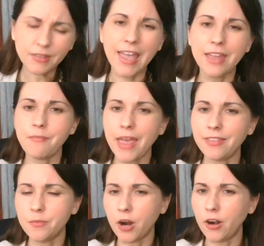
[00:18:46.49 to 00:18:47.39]
and made
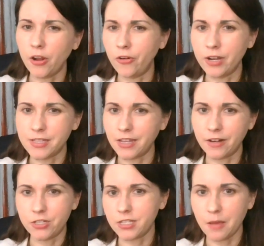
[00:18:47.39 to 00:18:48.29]
them our own instead
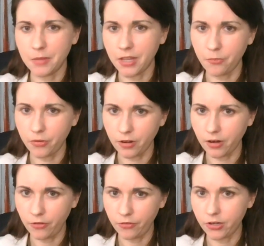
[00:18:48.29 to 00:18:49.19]
of just coming up with
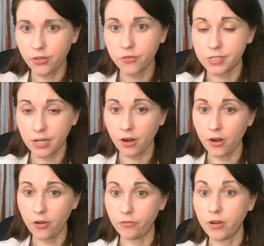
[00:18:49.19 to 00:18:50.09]
our own or using our
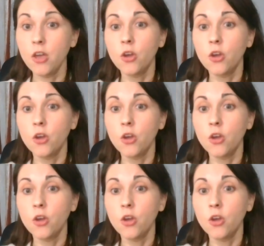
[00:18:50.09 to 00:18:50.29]
own.